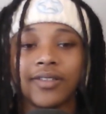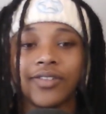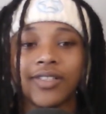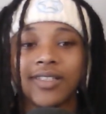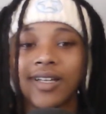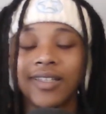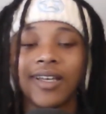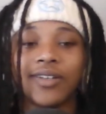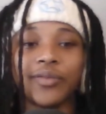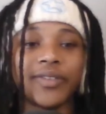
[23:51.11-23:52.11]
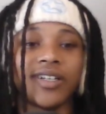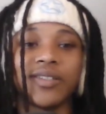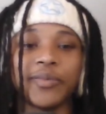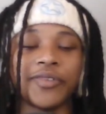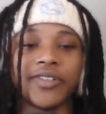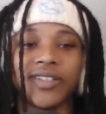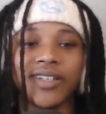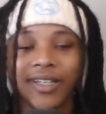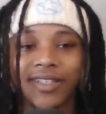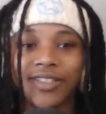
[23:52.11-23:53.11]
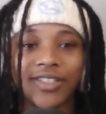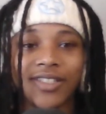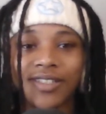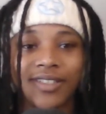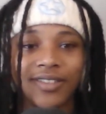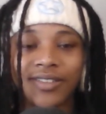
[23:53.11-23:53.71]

Just not that Norman Osborn. And he just doesn't look